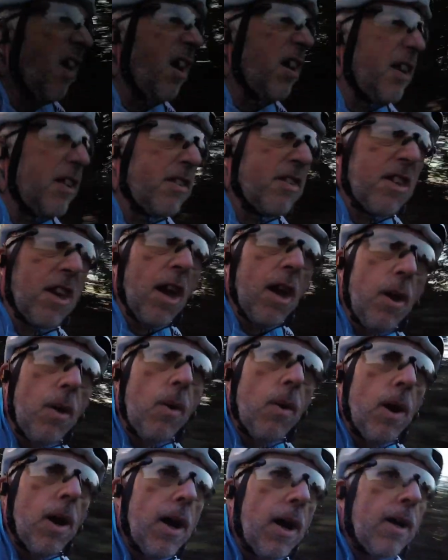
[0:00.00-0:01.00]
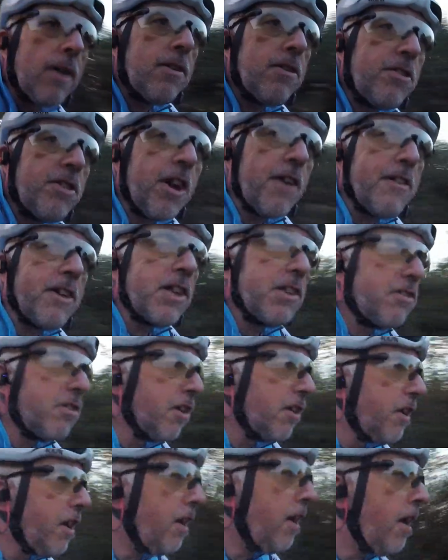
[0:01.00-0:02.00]
likely to go to
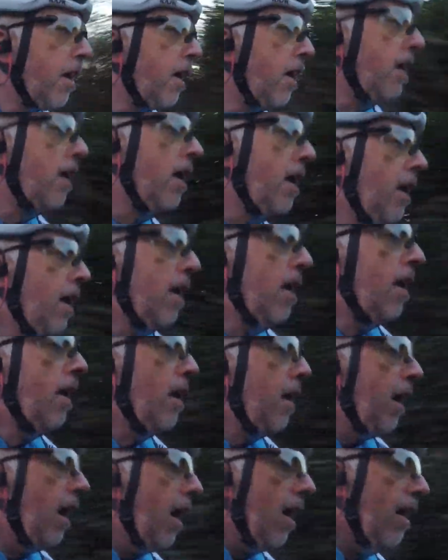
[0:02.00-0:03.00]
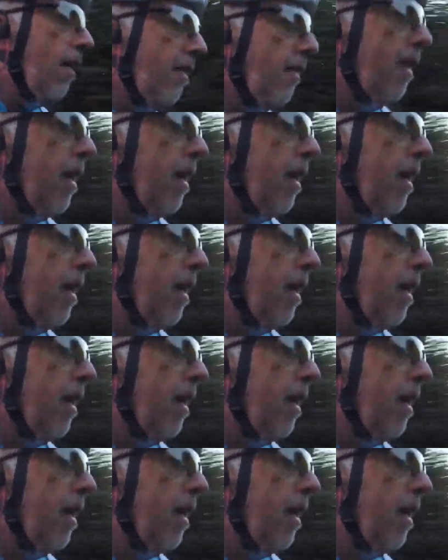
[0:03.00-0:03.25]
Charrington, and